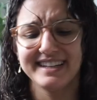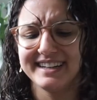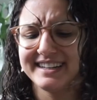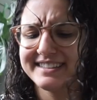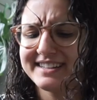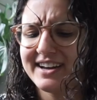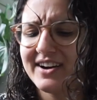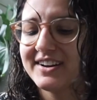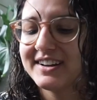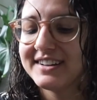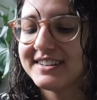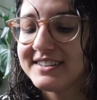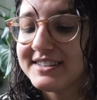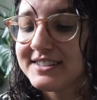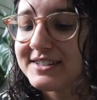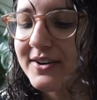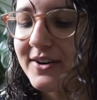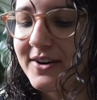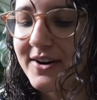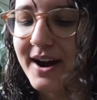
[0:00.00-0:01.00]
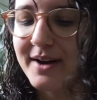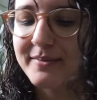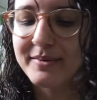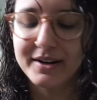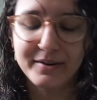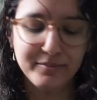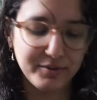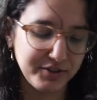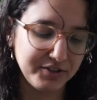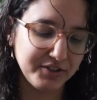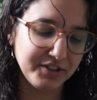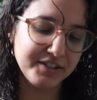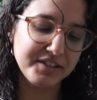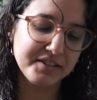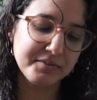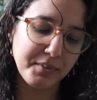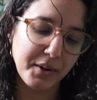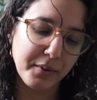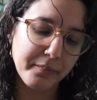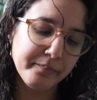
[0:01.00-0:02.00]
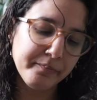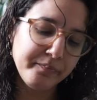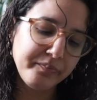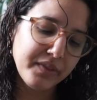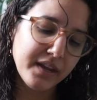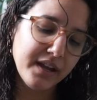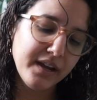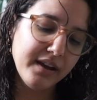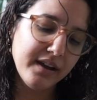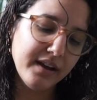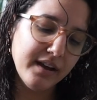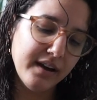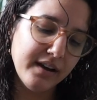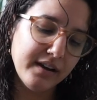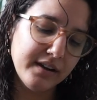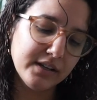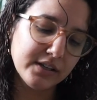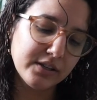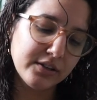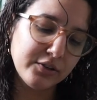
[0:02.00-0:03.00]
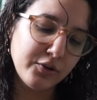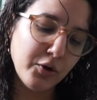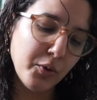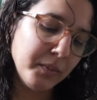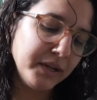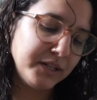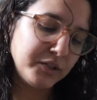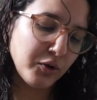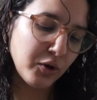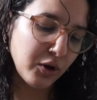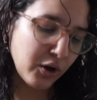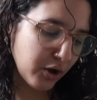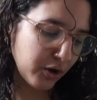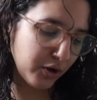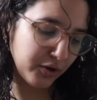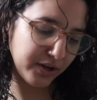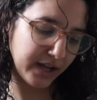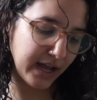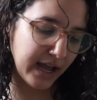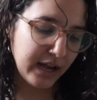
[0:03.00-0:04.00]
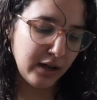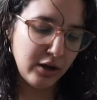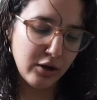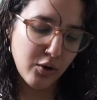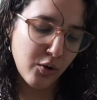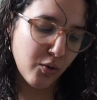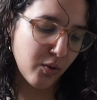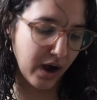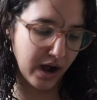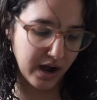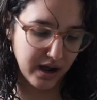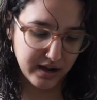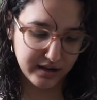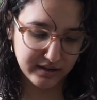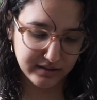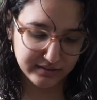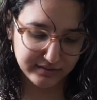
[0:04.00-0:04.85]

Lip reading: in Italian, so I'm gonna butcher this, but Gomitolo Aloha.